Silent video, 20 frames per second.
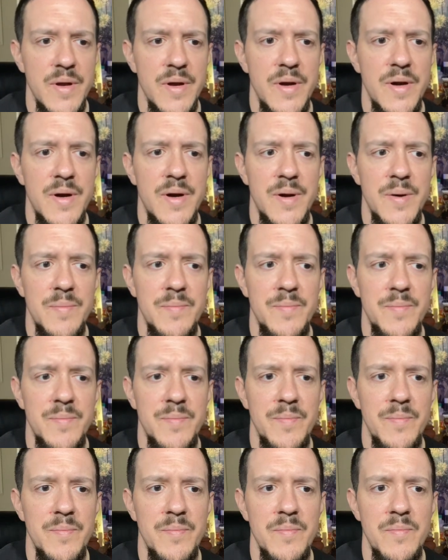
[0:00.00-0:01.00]
Um,
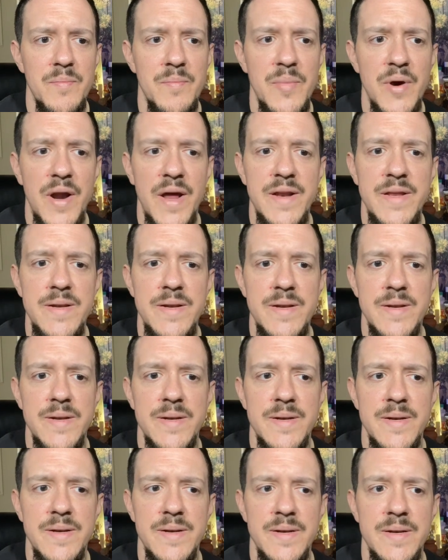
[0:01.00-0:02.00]
but I didn't
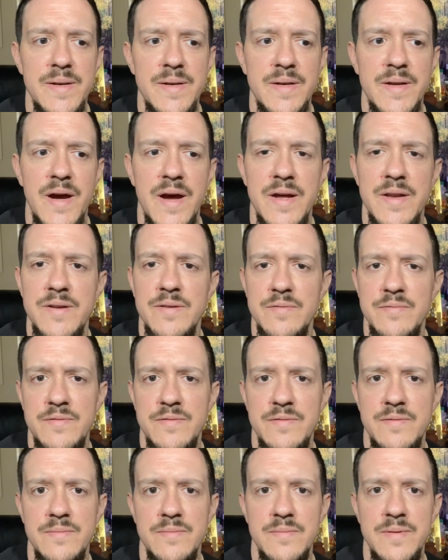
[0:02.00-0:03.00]
kind of
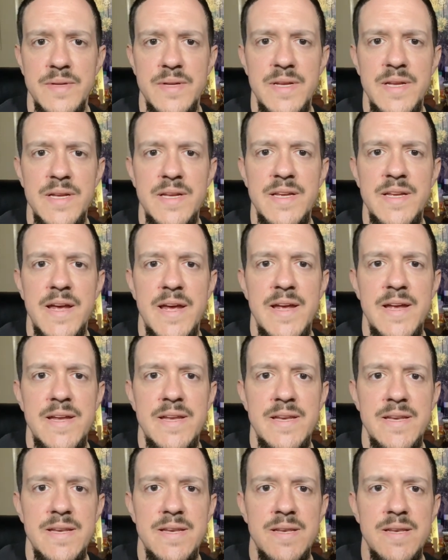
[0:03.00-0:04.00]

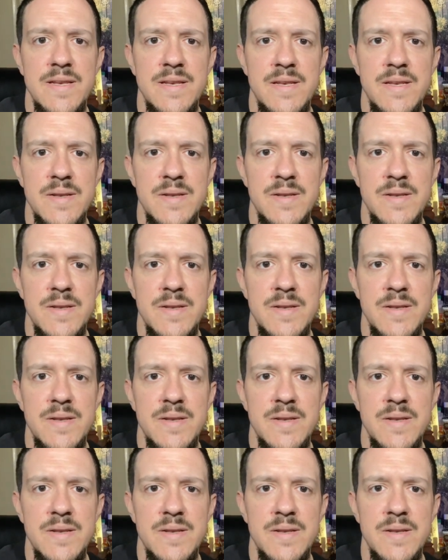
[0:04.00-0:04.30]
gain